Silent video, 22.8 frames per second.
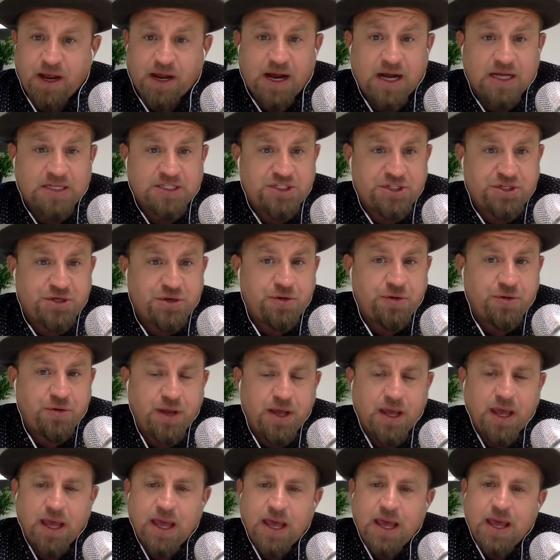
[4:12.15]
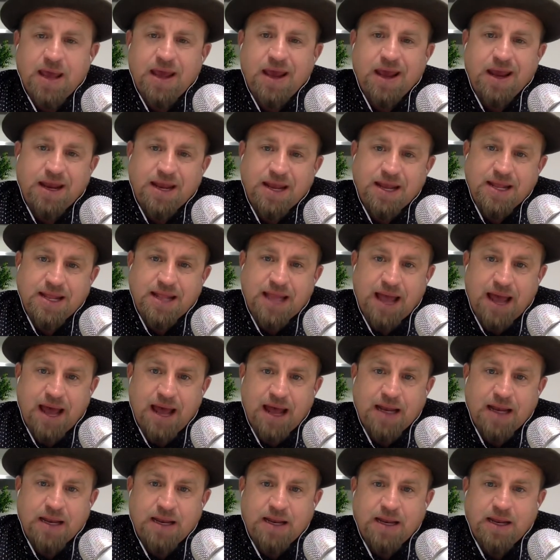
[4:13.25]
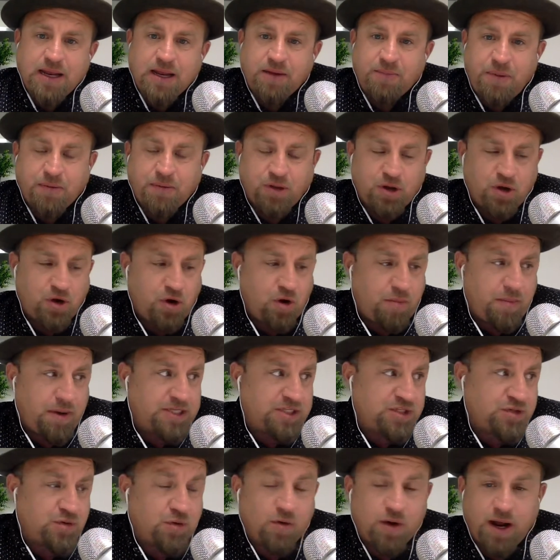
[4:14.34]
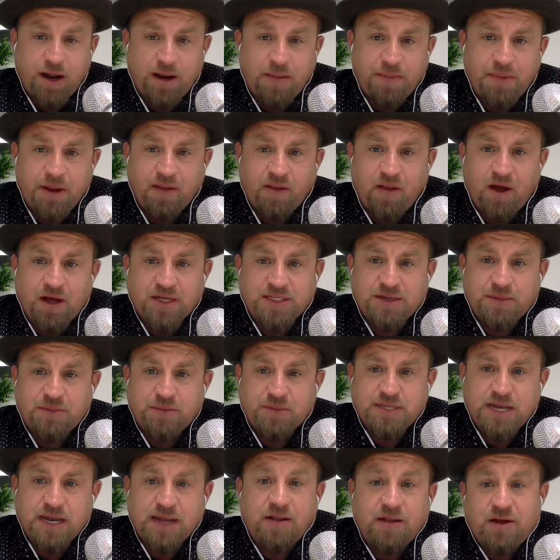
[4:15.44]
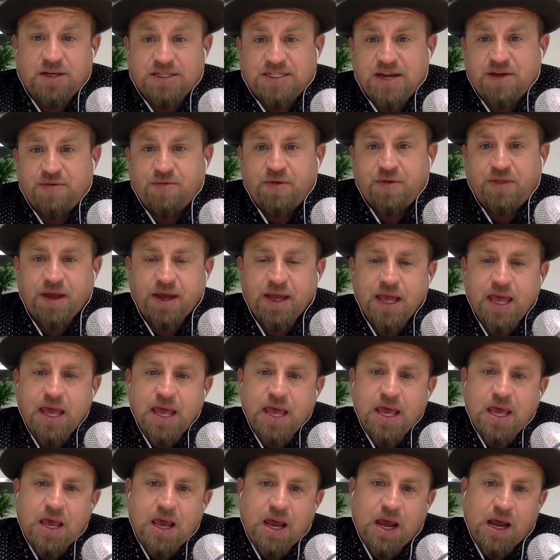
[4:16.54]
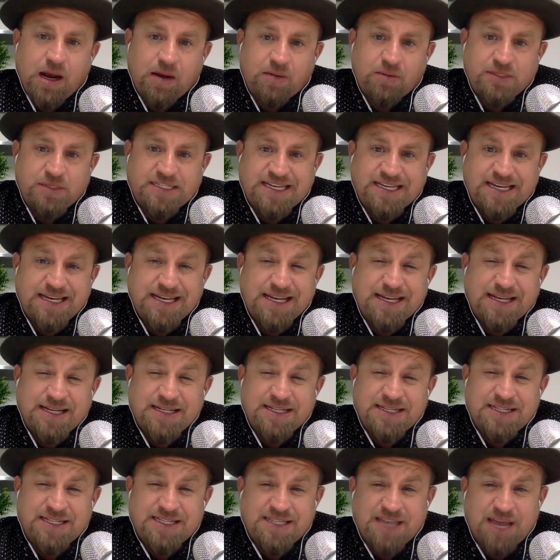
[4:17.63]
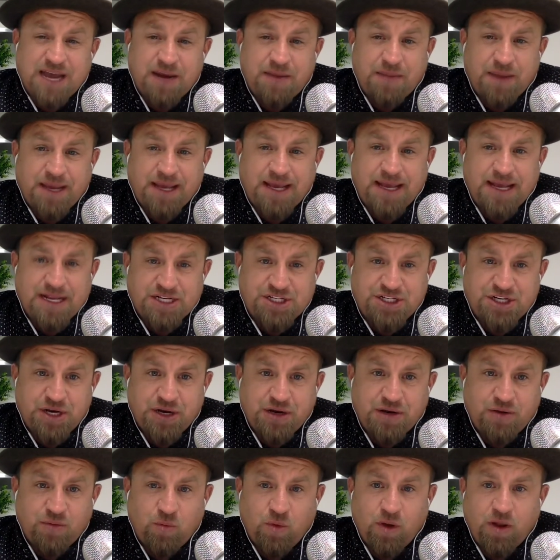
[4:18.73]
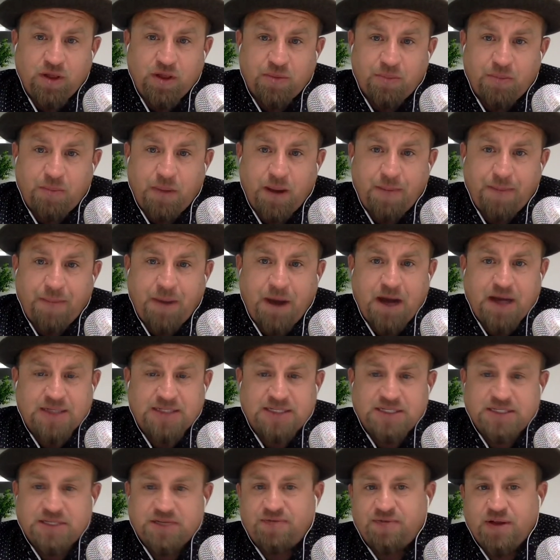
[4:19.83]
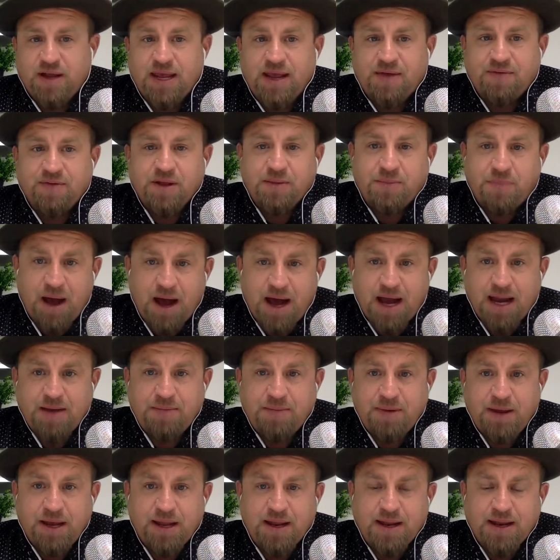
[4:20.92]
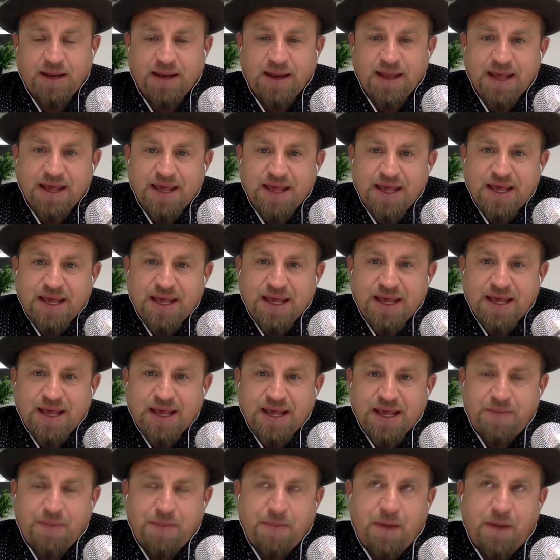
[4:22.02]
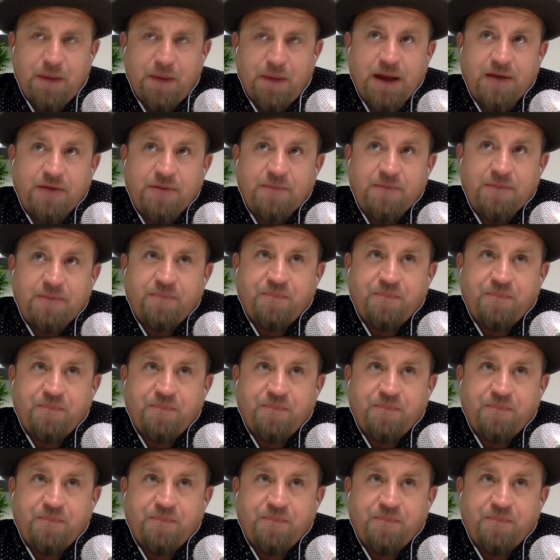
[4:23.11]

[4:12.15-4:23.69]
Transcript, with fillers: I got sued, and in that, you know, people that know my story, I mean, I lost almost, I lost everything, and I was sitting inside of my kitchen with my boxes of like everything behind me, and you know, keep in mind.